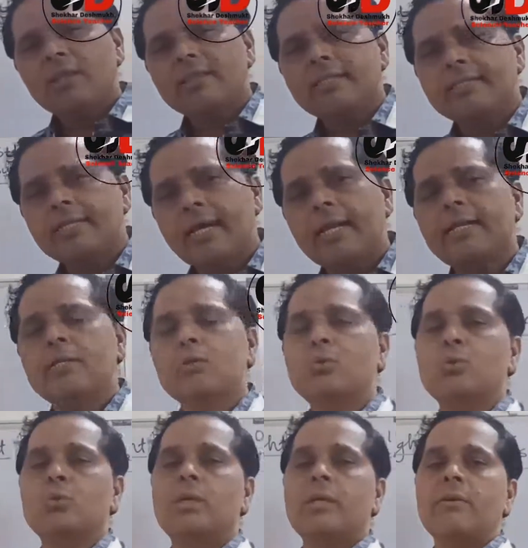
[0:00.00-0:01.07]
these are due
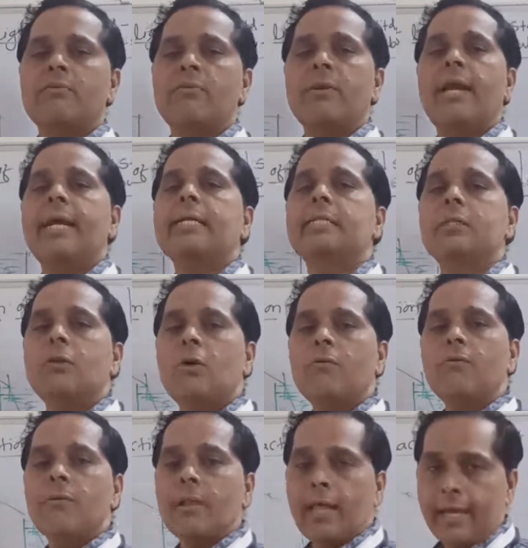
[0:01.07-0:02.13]
to the refraction
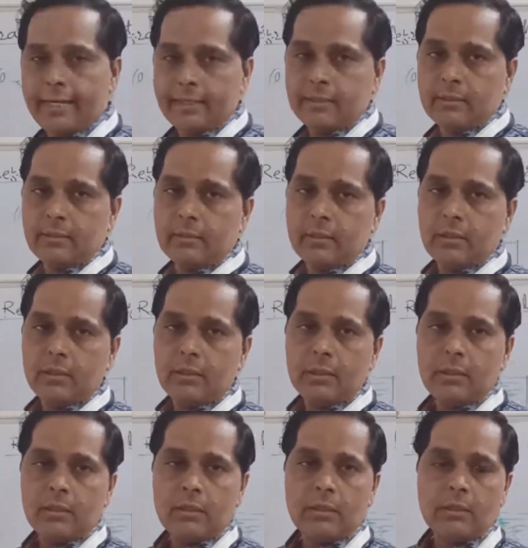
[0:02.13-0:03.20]
of light.
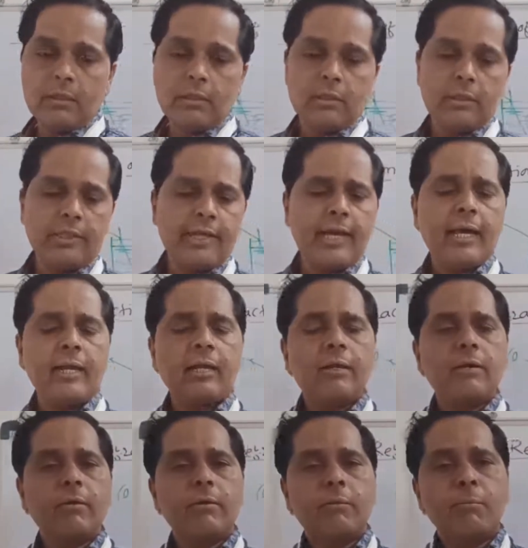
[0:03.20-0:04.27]
There are
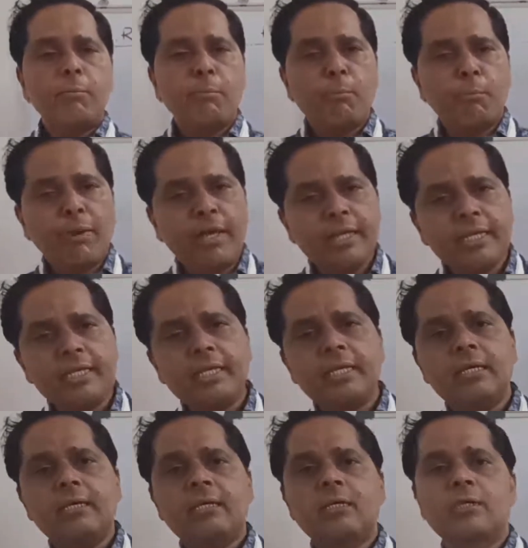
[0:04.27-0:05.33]

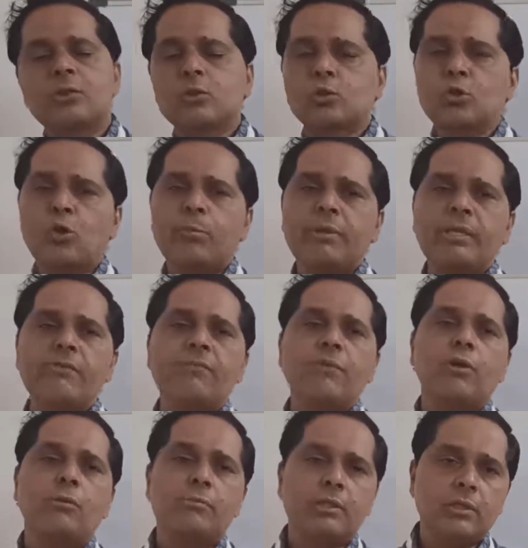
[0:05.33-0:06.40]
so many
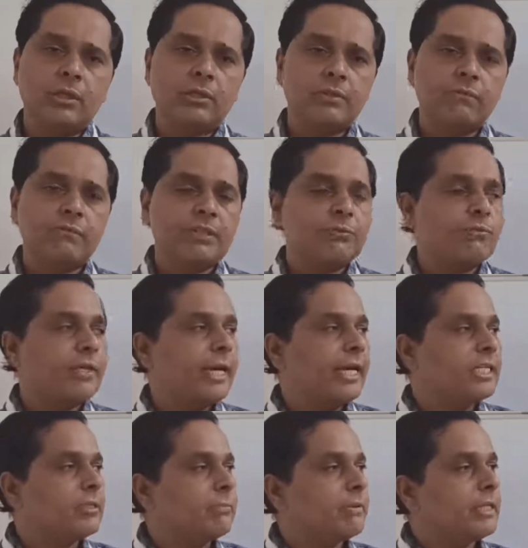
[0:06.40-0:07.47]
phenomena which we
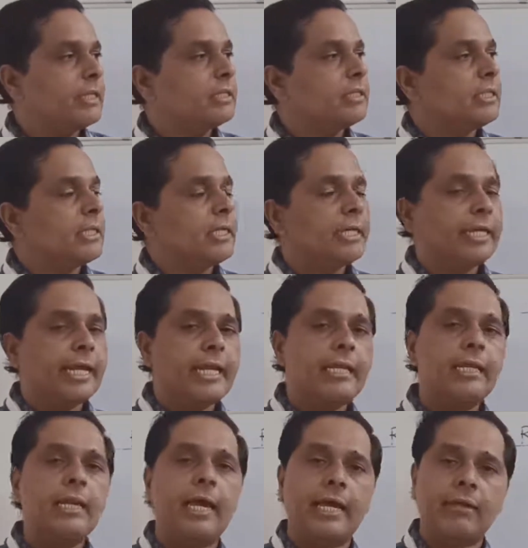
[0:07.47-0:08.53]
experience in
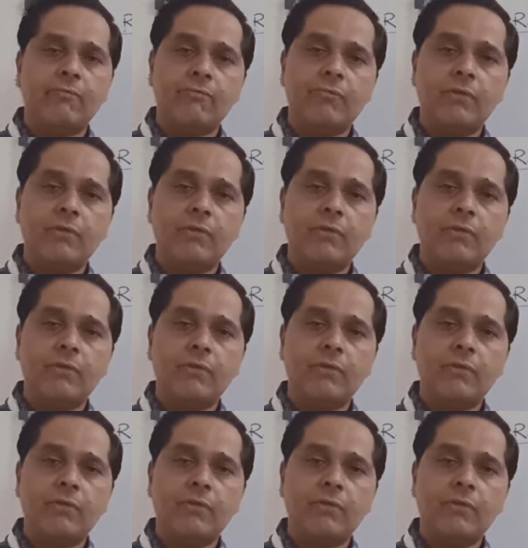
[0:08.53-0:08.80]
daily life,